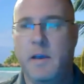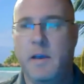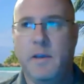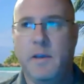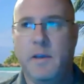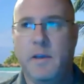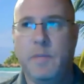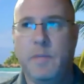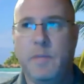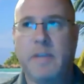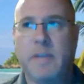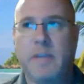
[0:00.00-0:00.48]

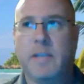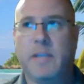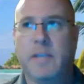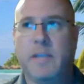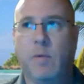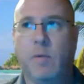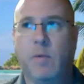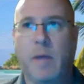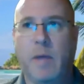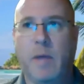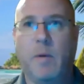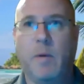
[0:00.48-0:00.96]
you may say,
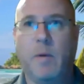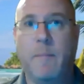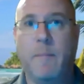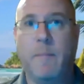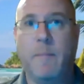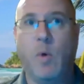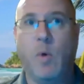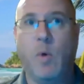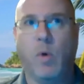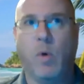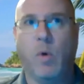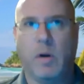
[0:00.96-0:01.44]
well, I want
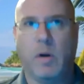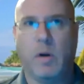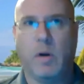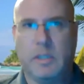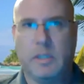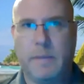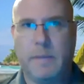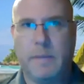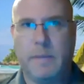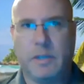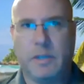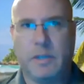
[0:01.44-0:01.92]
more
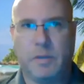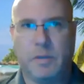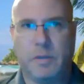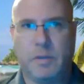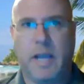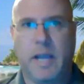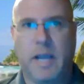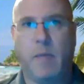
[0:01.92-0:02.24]
specialty.